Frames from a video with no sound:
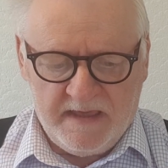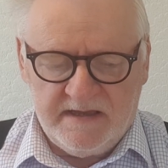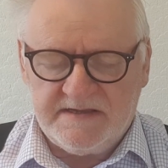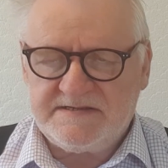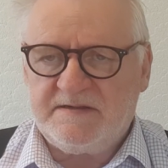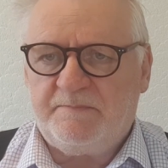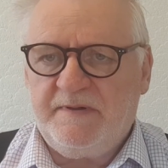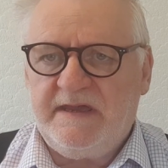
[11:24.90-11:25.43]

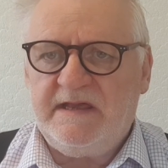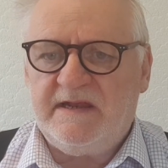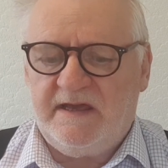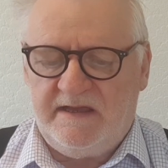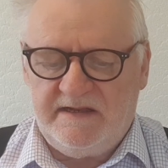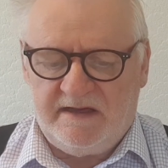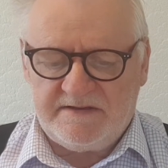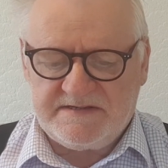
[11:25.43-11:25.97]

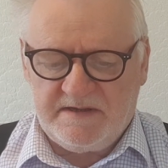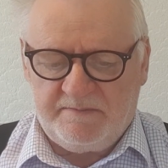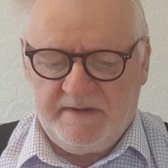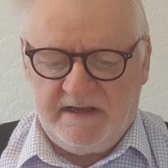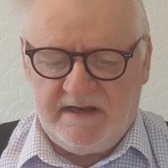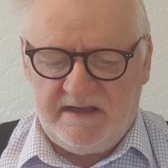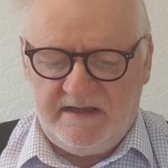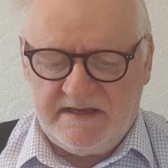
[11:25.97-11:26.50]
Sapele. Now,
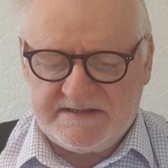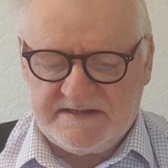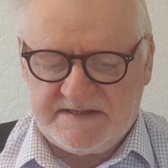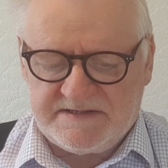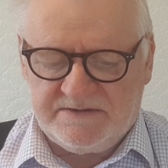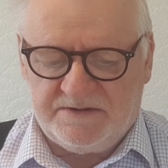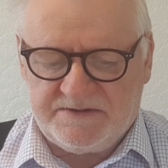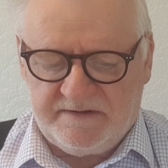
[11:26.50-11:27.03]
sapele is a
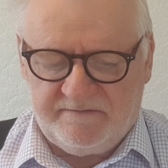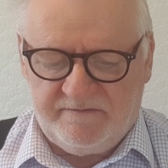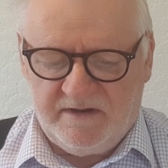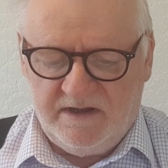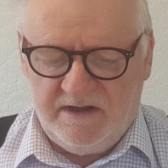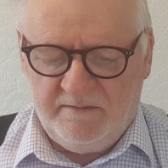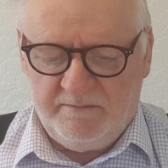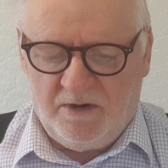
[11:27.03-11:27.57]
sort of
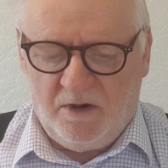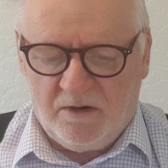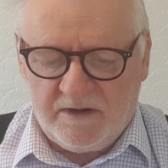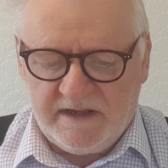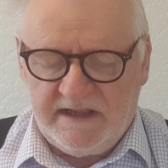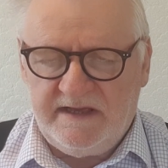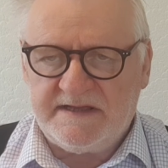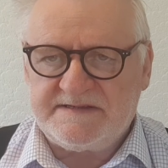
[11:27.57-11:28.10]

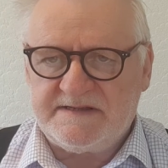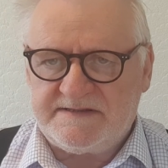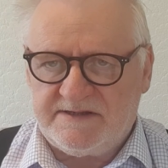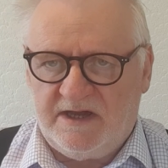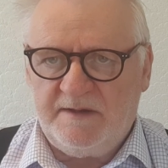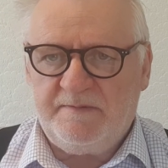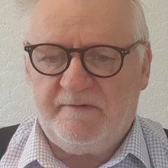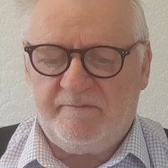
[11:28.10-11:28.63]
mahogany. It's a
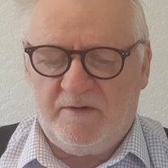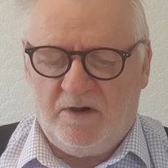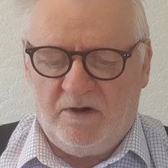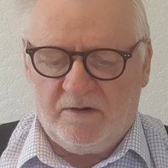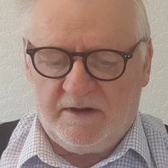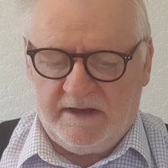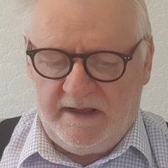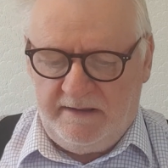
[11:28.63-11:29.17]
type of
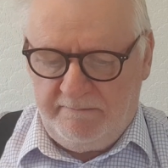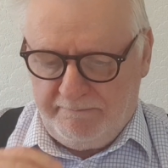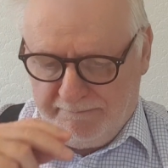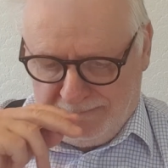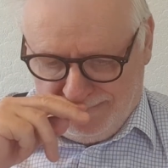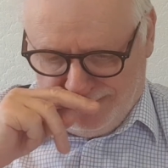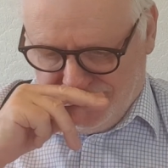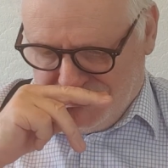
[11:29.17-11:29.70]
mahogany.
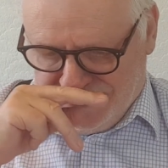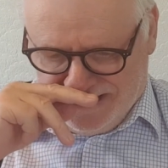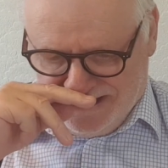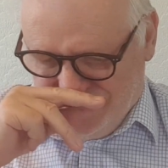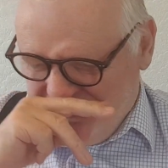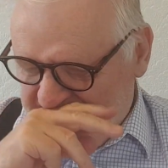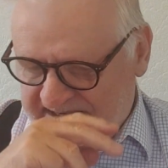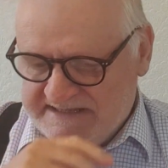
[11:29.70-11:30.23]

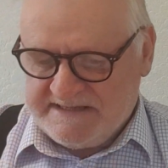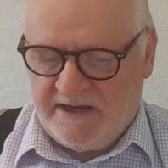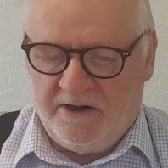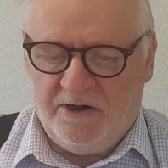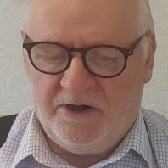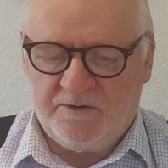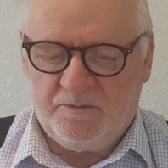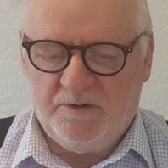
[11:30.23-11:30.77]
It's
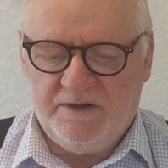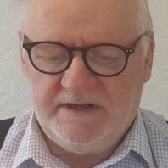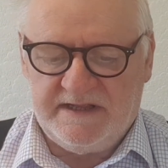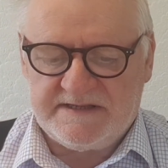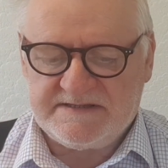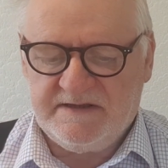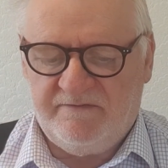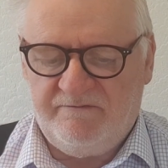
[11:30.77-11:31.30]
hardwood.
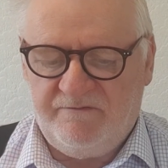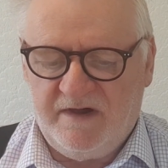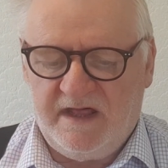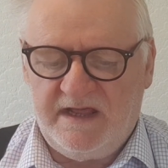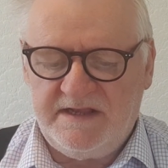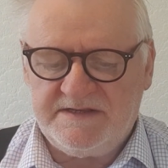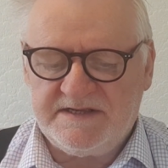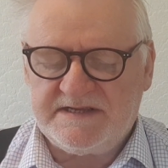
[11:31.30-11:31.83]
It's a
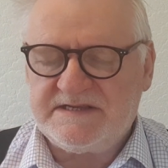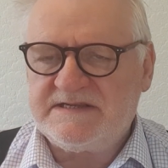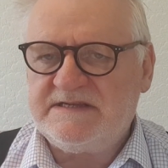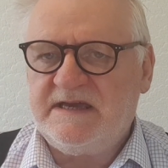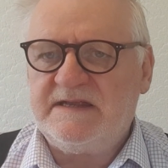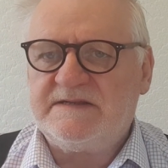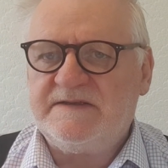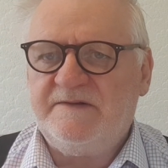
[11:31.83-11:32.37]
very
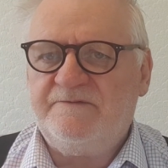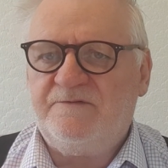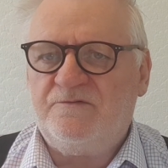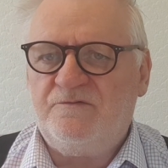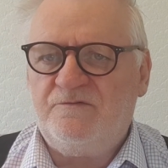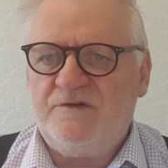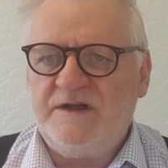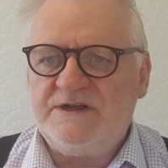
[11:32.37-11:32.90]
distinctive,
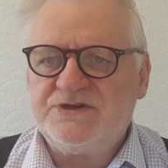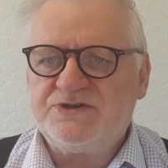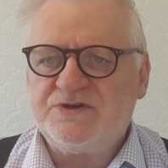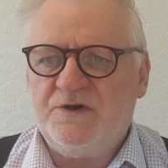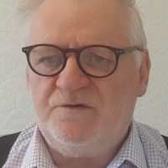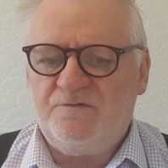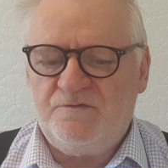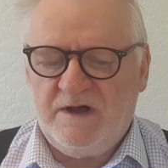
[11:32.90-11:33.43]
rich
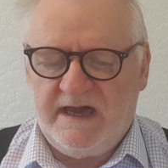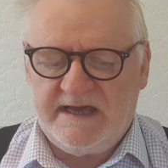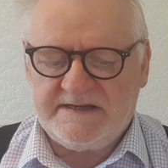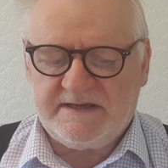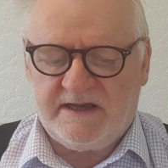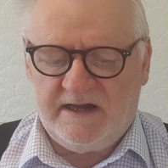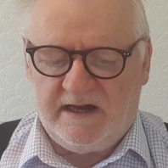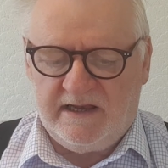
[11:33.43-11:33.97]

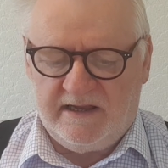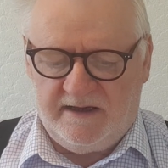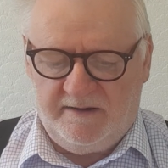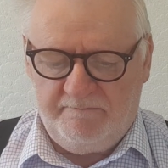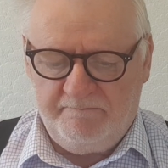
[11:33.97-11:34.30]
red colour,